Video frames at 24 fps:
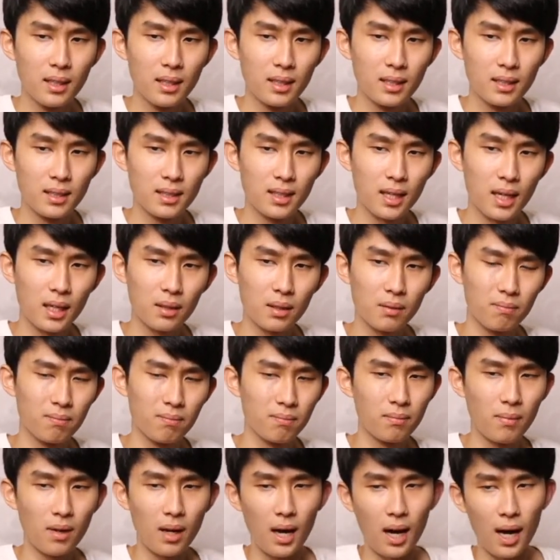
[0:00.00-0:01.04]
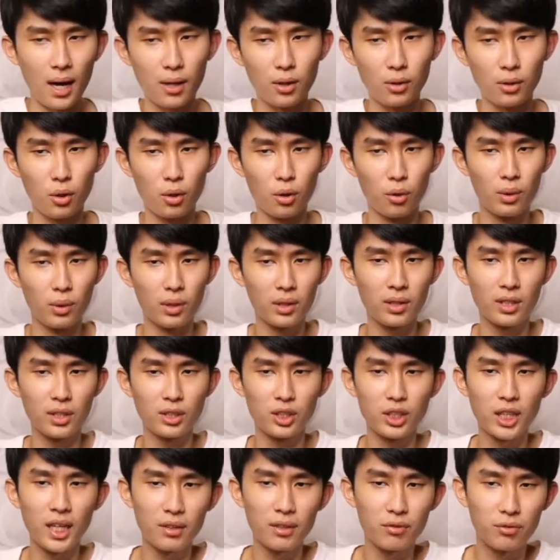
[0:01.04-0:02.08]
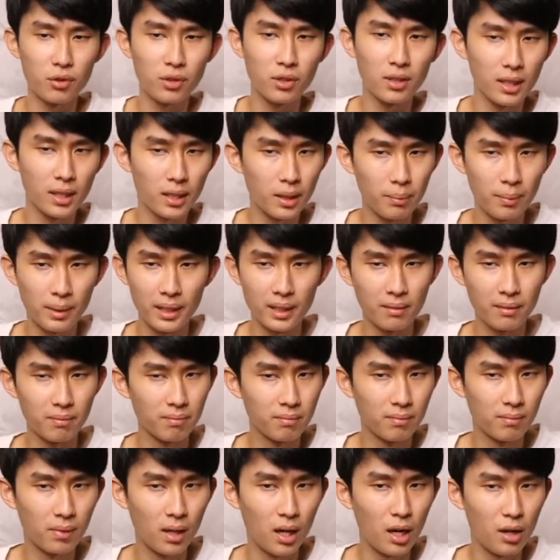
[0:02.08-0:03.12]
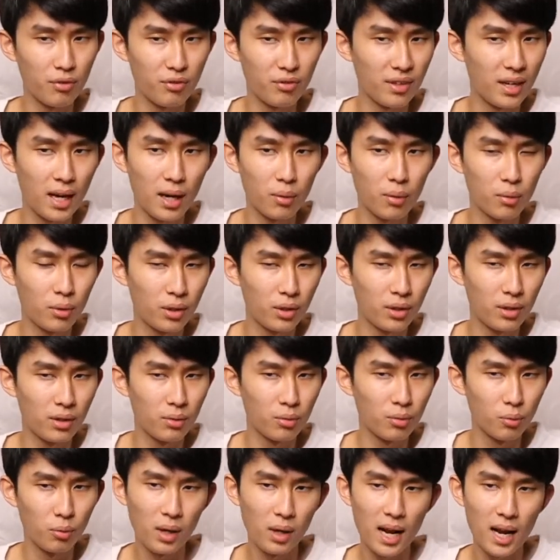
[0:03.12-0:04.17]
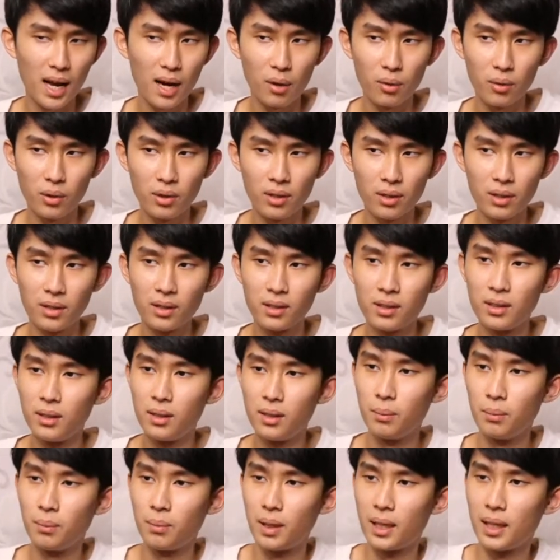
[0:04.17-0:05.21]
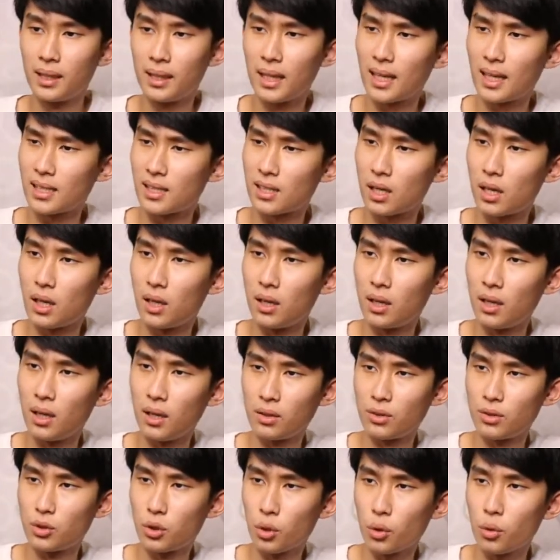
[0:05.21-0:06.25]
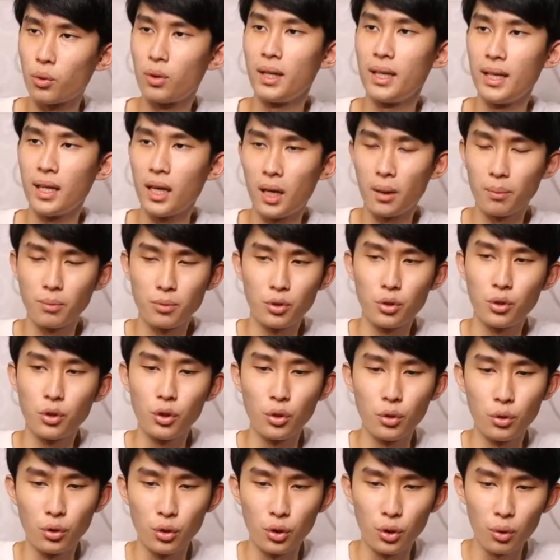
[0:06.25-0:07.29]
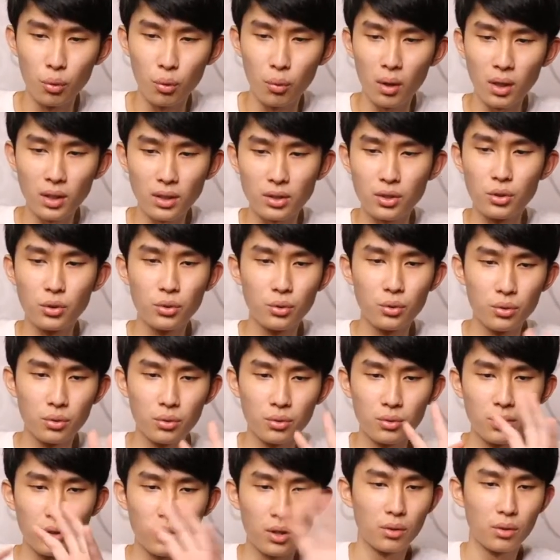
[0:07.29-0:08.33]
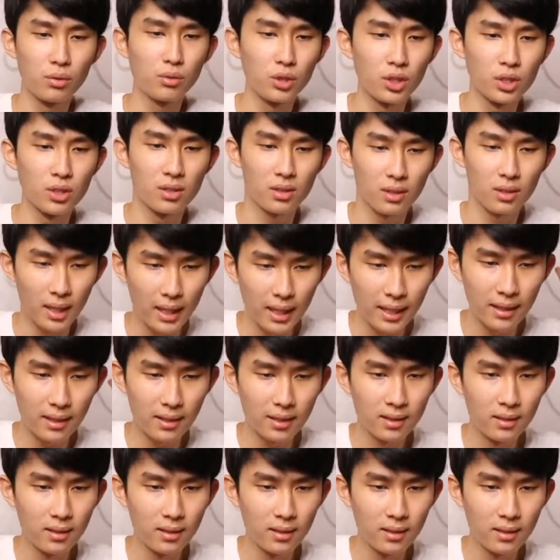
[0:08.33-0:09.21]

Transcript: Is that I don't know. We're gonna chat for a little bit, half an hour, 1 hour, but that's totally up to you. Do you want to, you know, just like